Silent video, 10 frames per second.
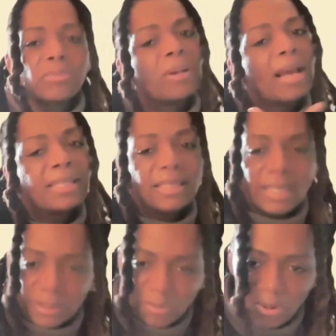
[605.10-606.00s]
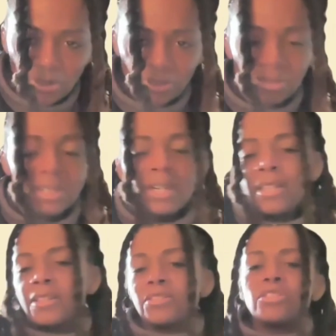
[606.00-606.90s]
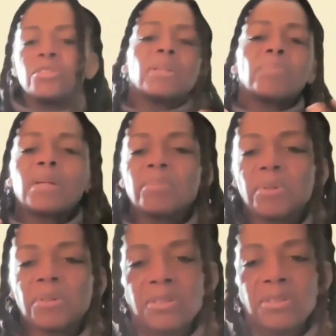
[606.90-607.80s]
too much plastic in the water. There's too many people,